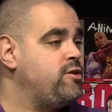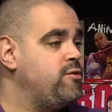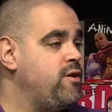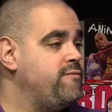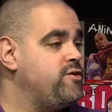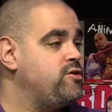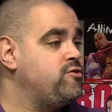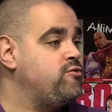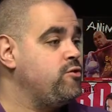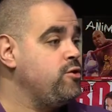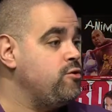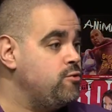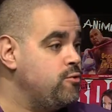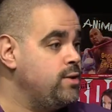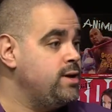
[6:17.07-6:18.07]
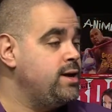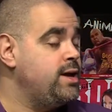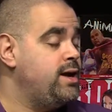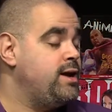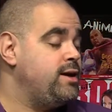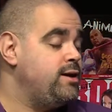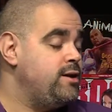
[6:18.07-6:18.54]
her of is true,
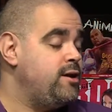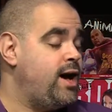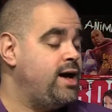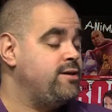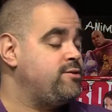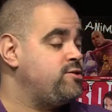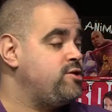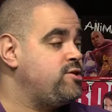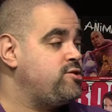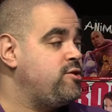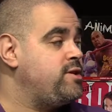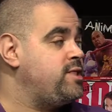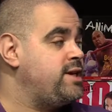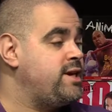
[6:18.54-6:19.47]
you know, she certainly